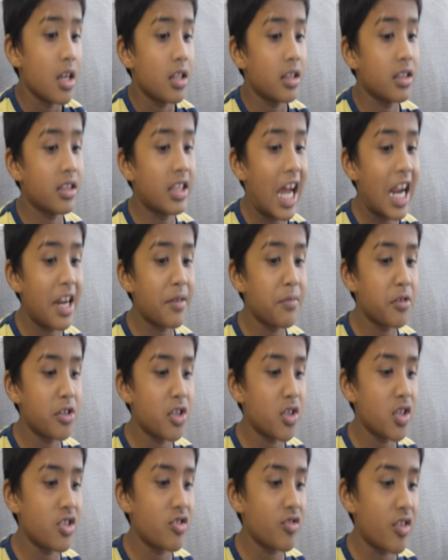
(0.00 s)
than
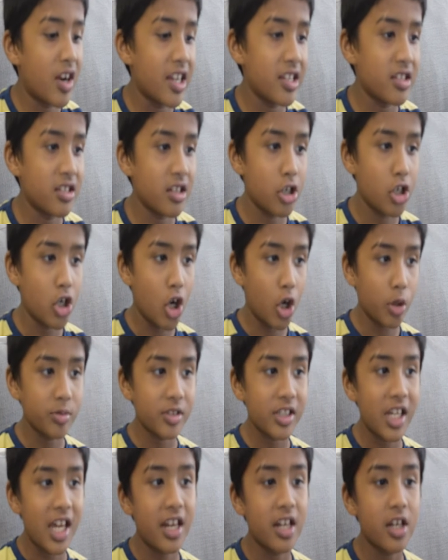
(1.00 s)
between
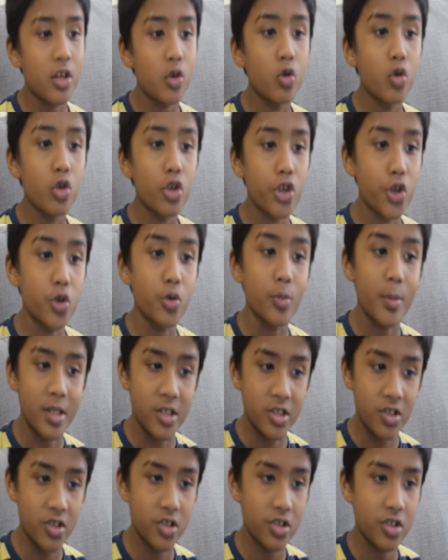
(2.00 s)
Triceratops and
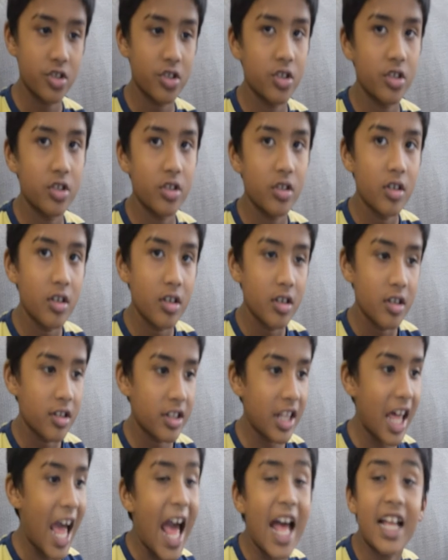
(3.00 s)
humans,
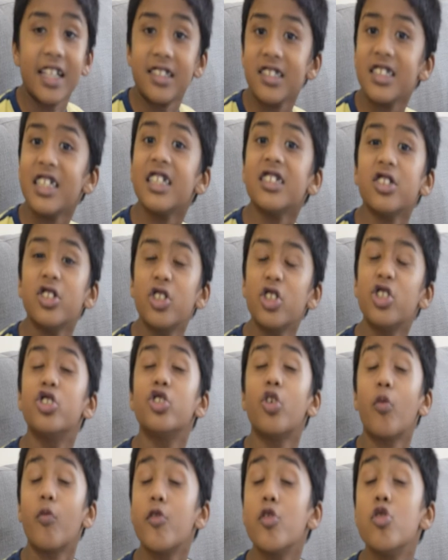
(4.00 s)
the ancestors
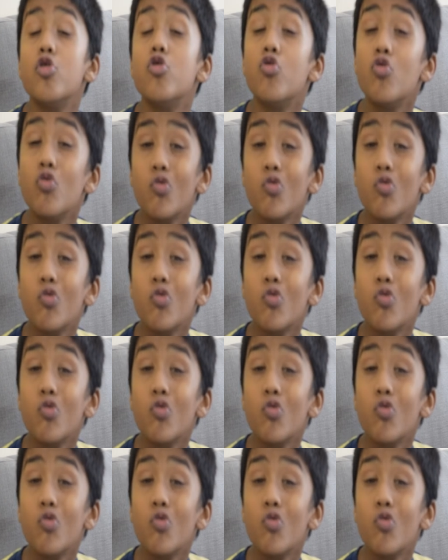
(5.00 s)
of you.